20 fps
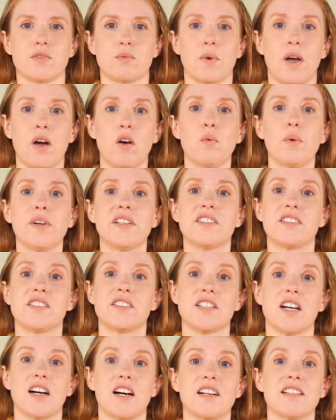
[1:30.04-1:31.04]
as well, we
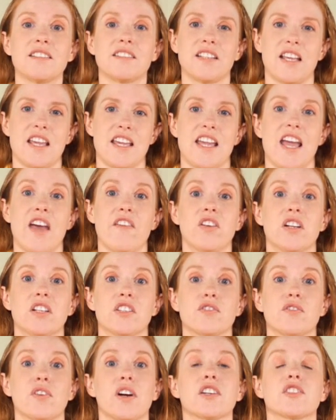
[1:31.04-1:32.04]
start seeing
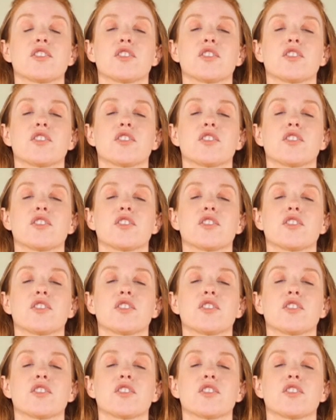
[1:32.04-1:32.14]
evidence for